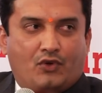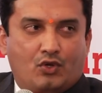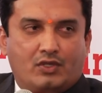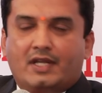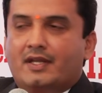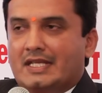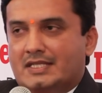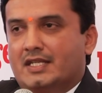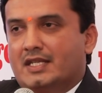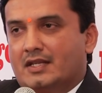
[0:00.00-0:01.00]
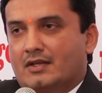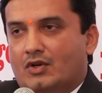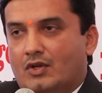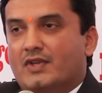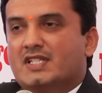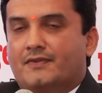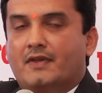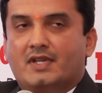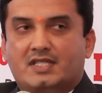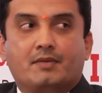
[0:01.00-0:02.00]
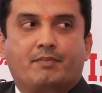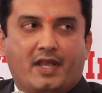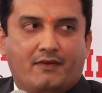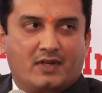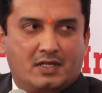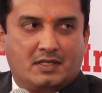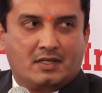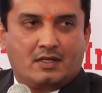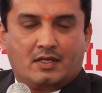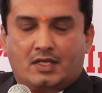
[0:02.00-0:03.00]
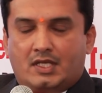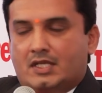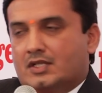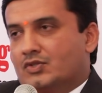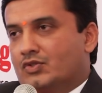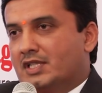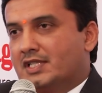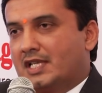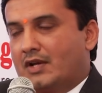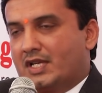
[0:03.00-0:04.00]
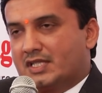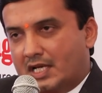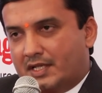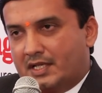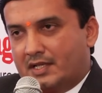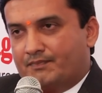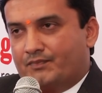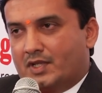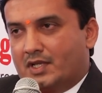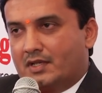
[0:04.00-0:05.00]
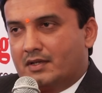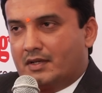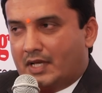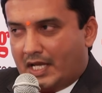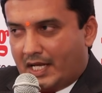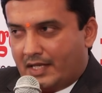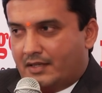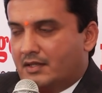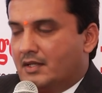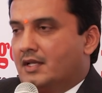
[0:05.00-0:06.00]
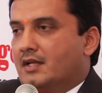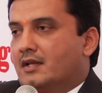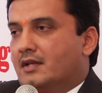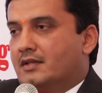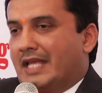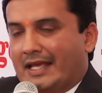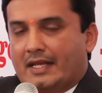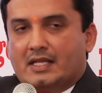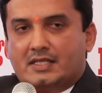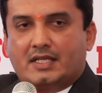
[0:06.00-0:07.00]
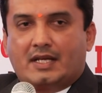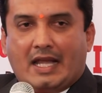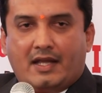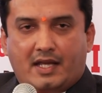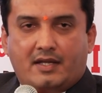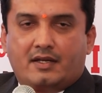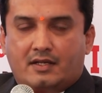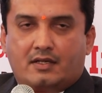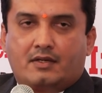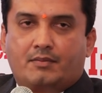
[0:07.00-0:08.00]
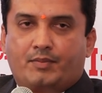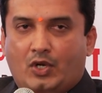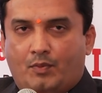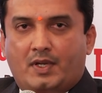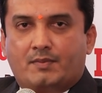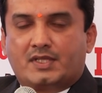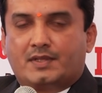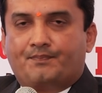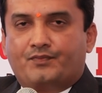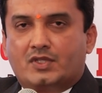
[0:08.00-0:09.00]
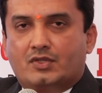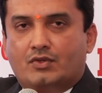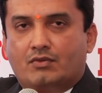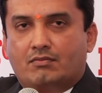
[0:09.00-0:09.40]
that destiny always favors the brave. So this is how I started and I had the agriculture land and uh, petrol pumps. So